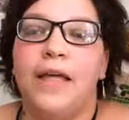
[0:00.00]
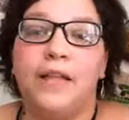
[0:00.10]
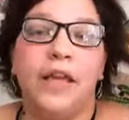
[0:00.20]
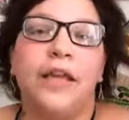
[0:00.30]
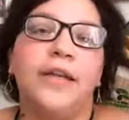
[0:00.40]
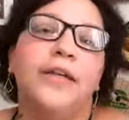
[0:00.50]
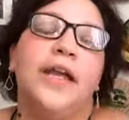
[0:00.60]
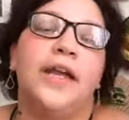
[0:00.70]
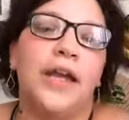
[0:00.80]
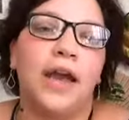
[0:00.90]

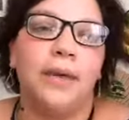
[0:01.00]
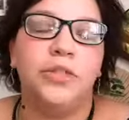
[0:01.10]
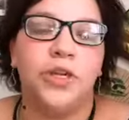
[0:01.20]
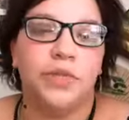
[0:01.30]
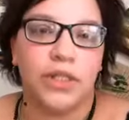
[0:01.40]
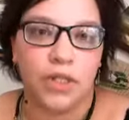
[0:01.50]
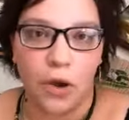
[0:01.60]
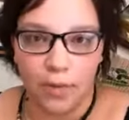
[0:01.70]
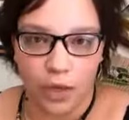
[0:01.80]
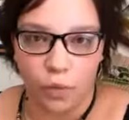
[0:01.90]
It can come to you in
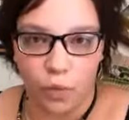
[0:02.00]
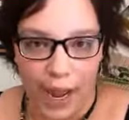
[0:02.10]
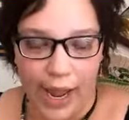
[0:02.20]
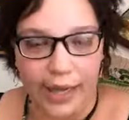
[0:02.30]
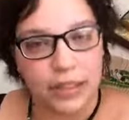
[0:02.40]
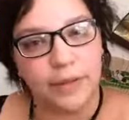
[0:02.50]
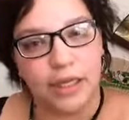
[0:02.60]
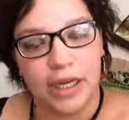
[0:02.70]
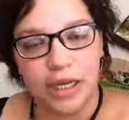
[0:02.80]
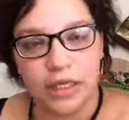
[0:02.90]
so many ways, but
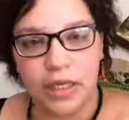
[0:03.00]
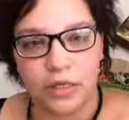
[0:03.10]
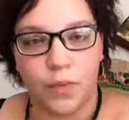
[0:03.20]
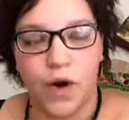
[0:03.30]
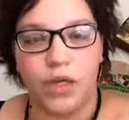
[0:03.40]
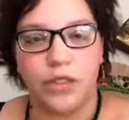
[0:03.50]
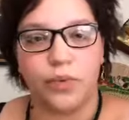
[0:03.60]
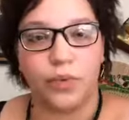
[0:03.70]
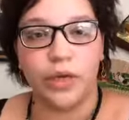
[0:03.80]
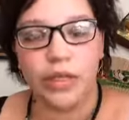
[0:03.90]
the easiest one
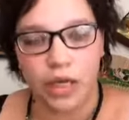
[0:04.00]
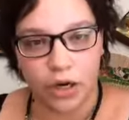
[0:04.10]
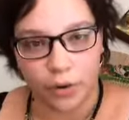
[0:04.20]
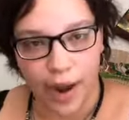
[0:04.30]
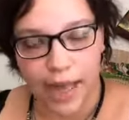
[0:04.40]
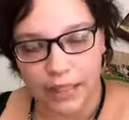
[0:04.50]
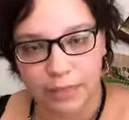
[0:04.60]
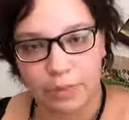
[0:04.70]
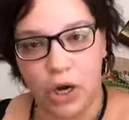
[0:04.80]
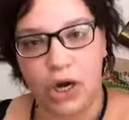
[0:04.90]
to really get a
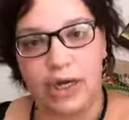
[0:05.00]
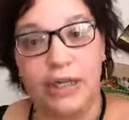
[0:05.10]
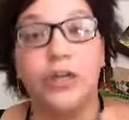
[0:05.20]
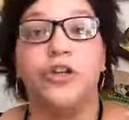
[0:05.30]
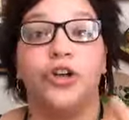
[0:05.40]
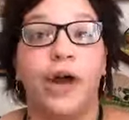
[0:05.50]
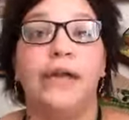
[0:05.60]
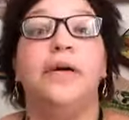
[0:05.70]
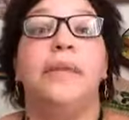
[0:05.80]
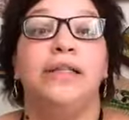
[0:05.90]
grasp on are your
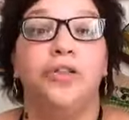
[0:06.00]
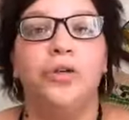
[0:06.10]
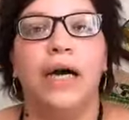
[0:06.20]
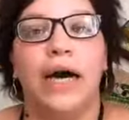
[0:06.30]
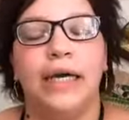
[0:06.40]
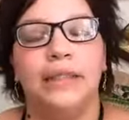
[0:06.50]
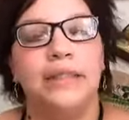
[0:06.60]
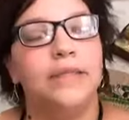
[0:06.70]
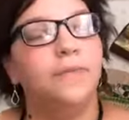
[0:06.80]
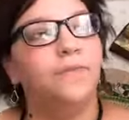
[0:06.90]
elemental
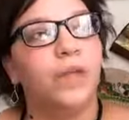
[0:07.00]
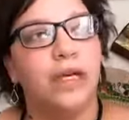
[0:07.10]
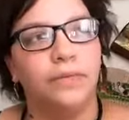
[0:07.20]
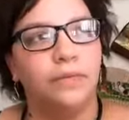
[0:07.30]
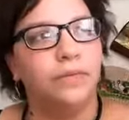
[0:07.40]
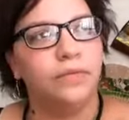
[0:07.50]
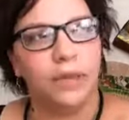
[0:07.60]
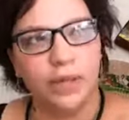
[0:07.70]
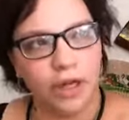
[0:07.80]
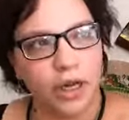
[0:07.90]
guides. And
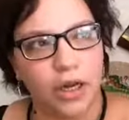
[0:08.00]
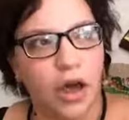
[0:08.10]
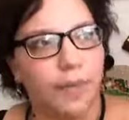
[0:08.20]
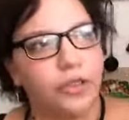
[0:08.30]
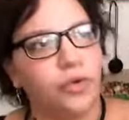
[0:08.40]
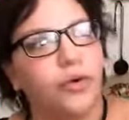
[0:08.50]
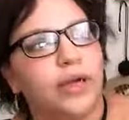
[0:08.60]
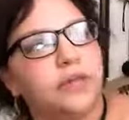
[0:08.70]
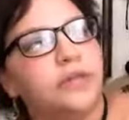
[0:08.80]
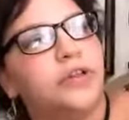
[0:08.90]
let me look at comments real
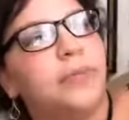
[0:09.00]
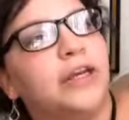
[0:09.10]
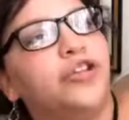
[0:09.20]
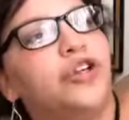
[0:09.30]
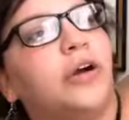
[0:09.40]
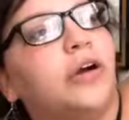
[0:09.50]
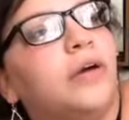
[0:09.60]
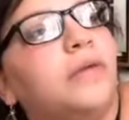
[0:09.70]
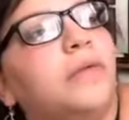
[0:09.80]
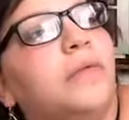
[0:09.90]
quick to make sure